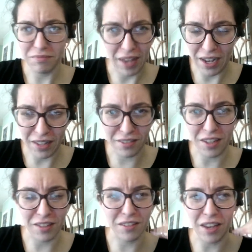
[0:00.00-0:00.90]

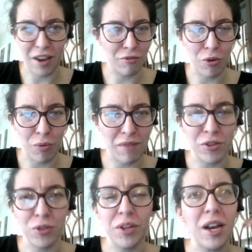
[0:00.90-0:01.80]
AdSense. I have no
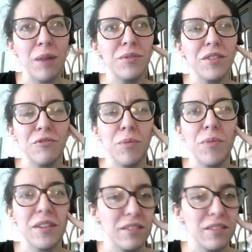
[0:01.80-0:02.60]
revenue that comes in from this.